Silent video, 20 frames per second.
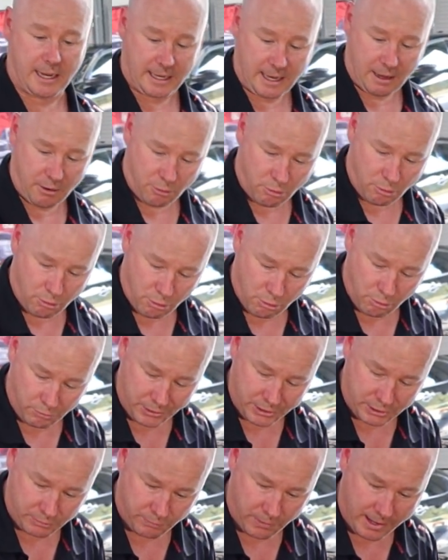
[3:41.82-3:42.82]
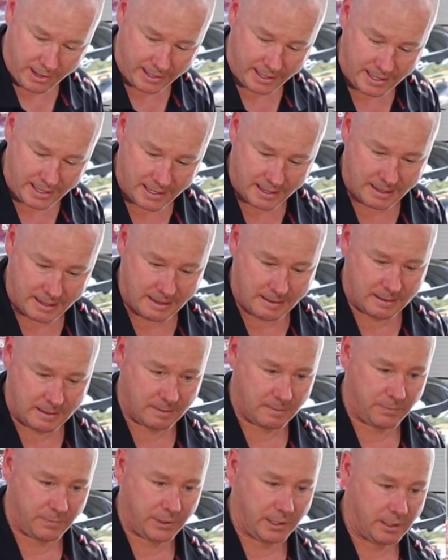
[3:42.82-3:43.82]
to get all this ready
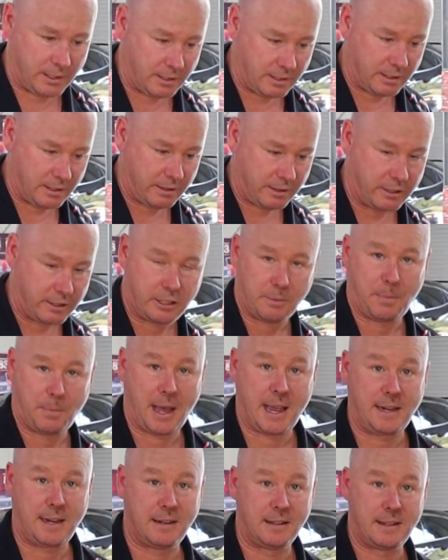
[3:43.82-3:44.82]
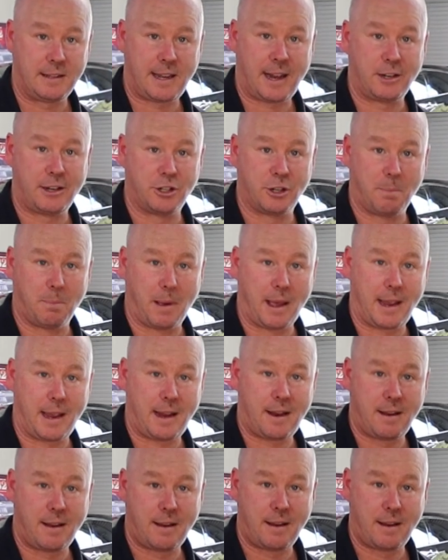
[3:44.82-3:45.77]
to paint the engine bay.